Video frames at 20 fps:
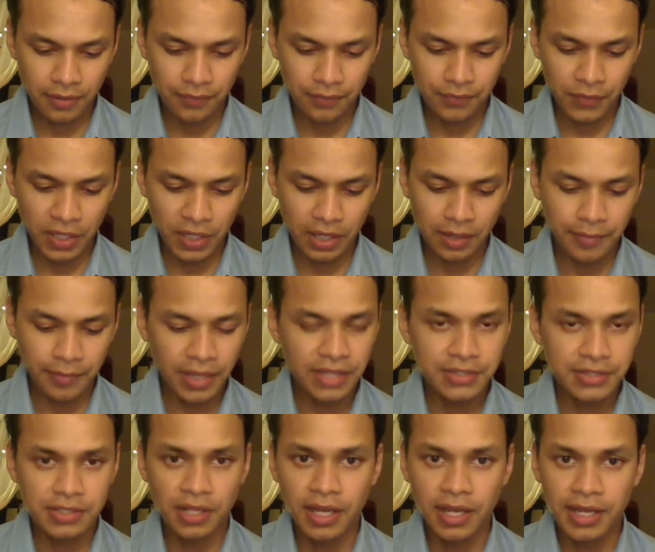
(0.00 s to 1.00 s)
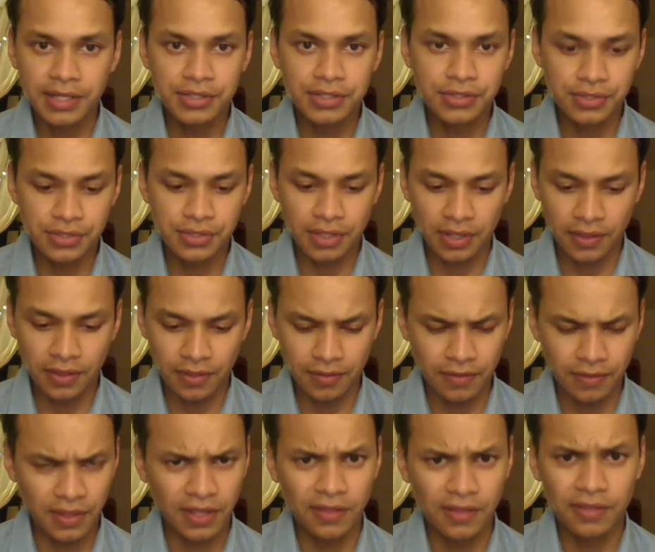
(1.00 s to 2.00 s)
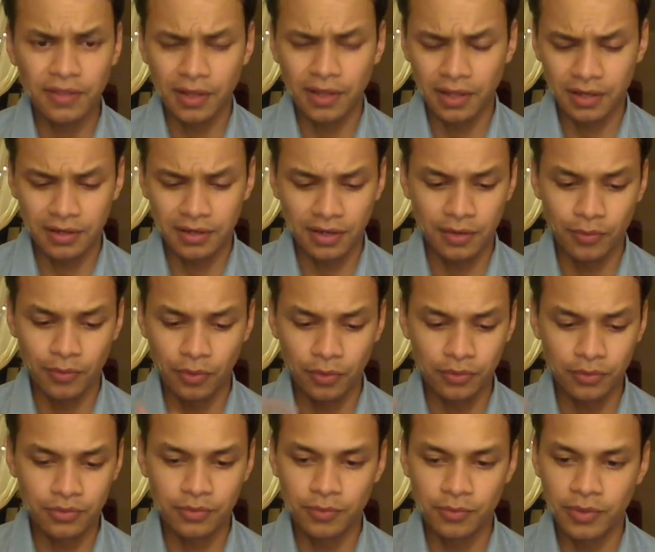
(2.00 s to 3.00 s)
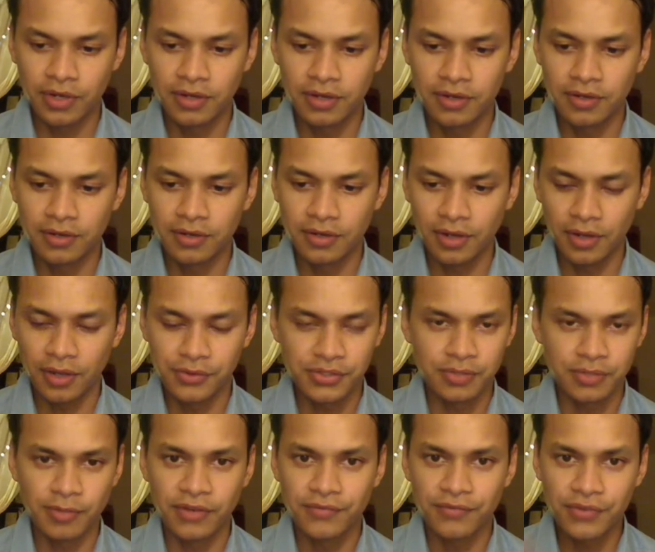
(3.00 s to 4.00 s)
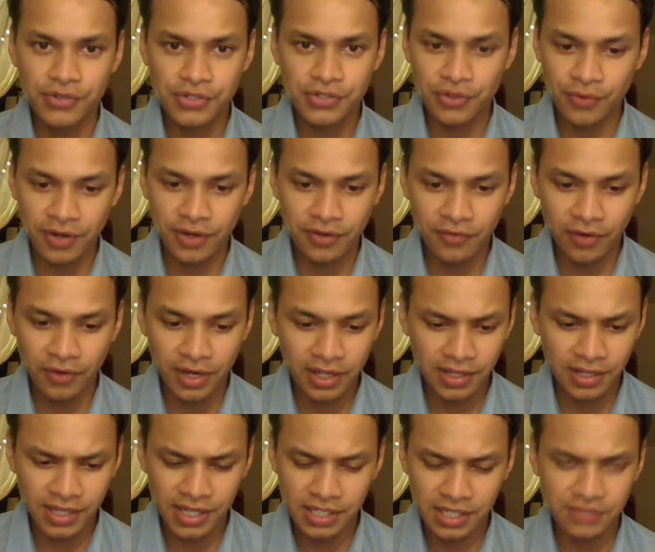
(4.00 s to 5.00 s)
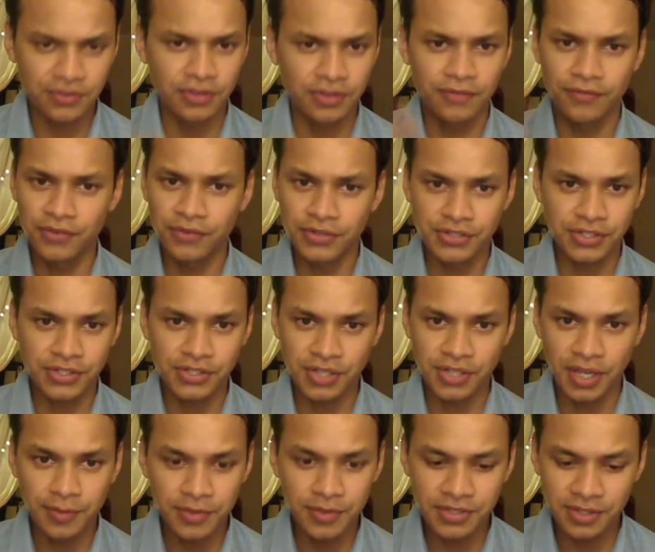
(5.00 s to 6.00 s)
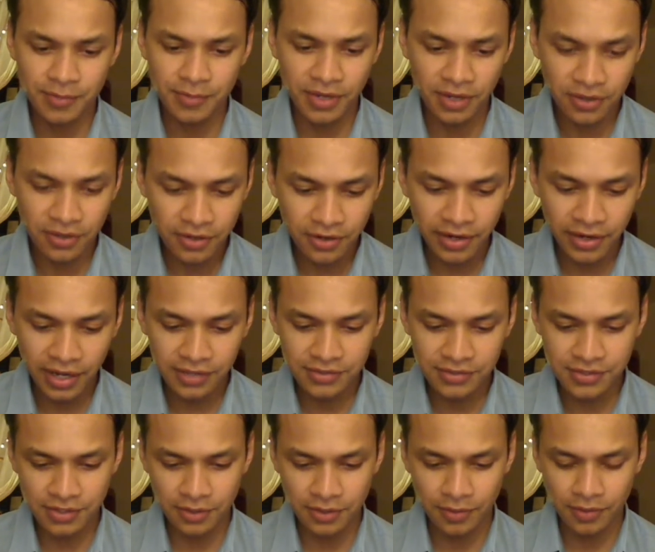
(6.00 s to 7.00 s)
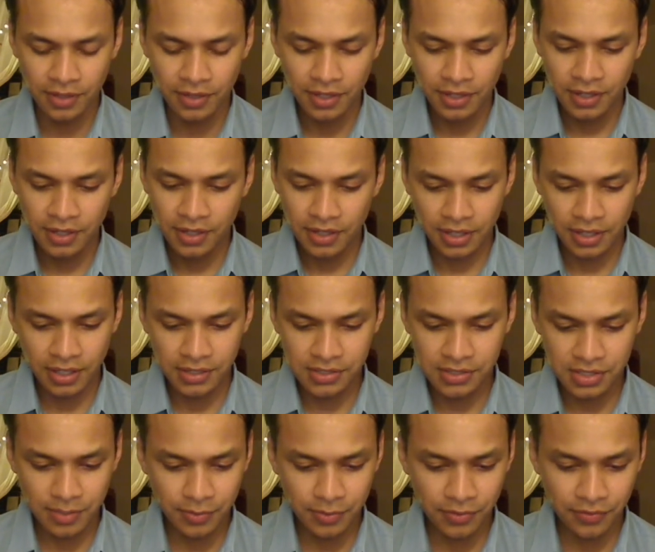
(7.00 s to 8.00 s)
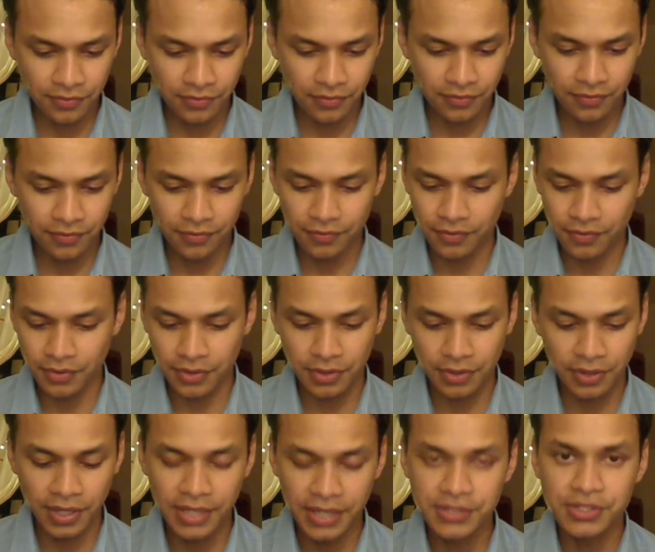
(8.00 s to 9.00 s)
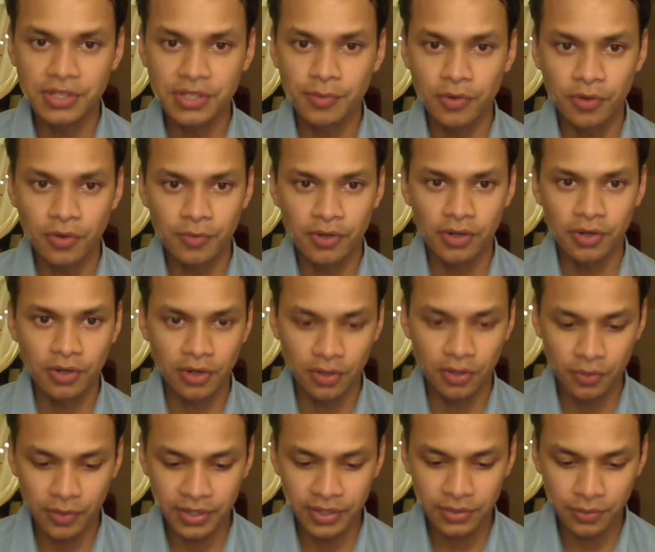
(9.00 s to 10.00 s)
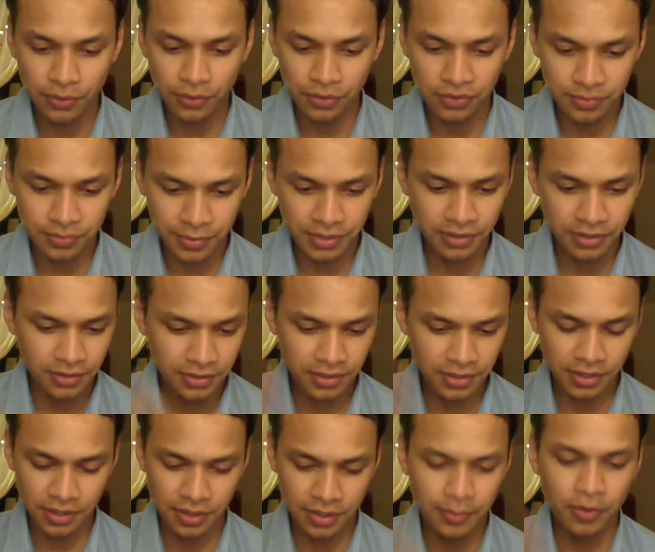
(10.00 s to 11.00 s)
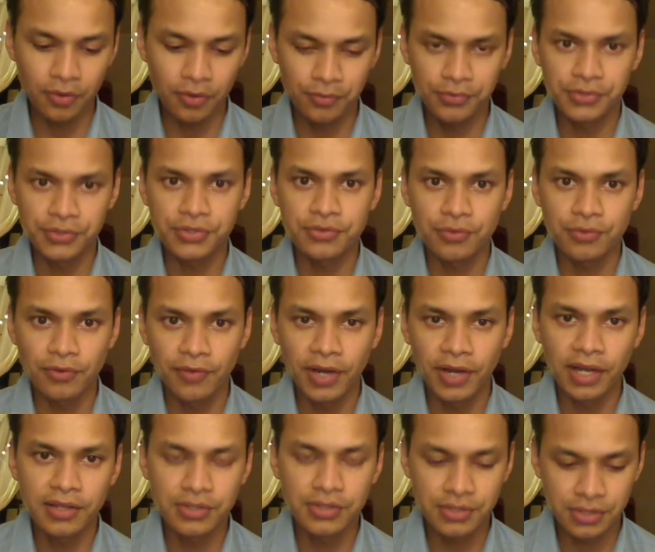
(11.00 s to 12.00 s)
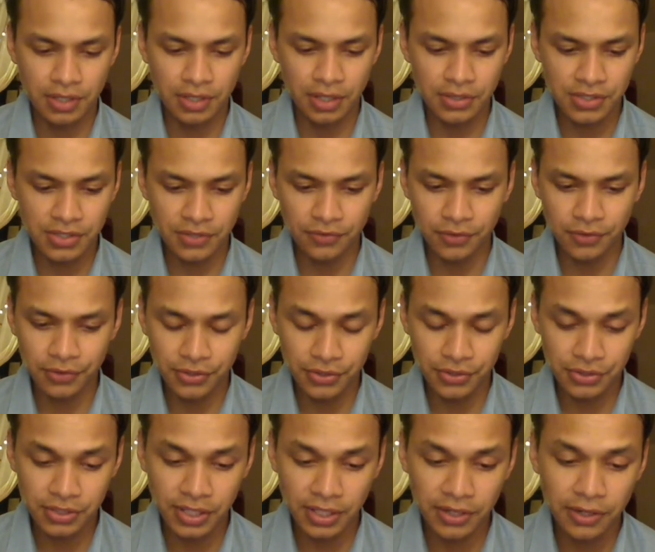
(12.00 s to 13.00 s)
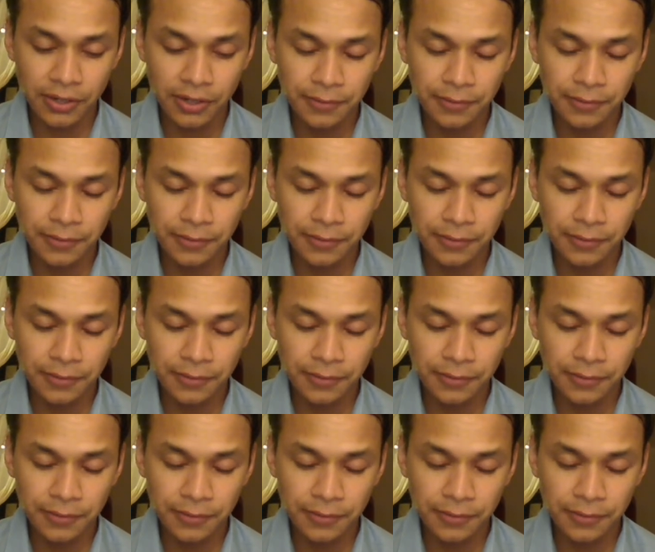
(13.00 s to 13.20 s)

has lines I think that I wrote when I was in my first creative writing class for the first assignment in my undergrad, so some of the lines in the poem are quite old, but the poem was revised several years later.